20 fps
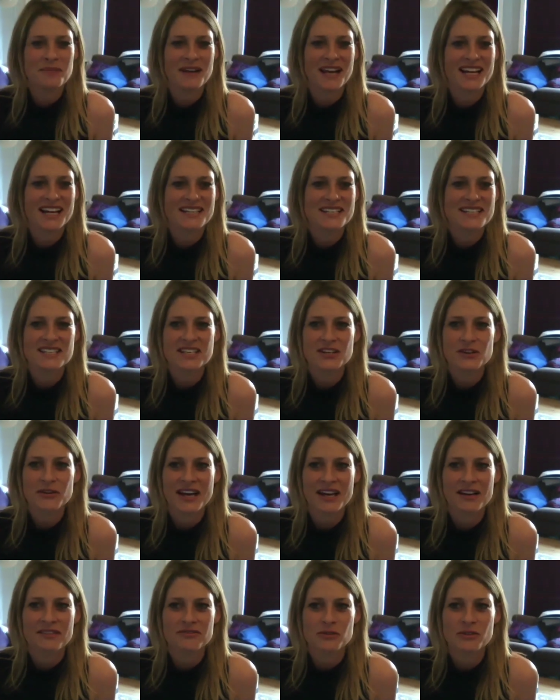plans do you
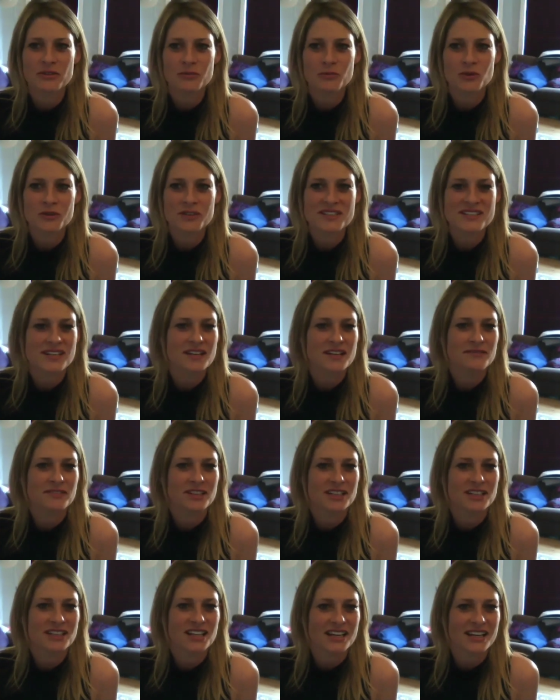have? What what does life
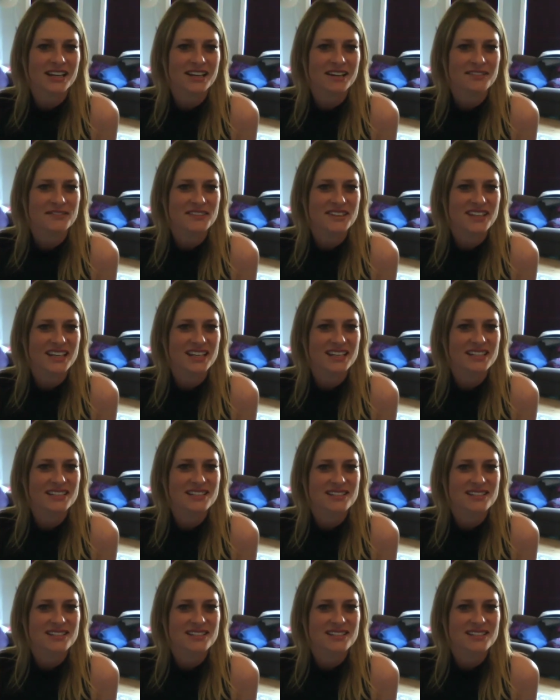look like after this?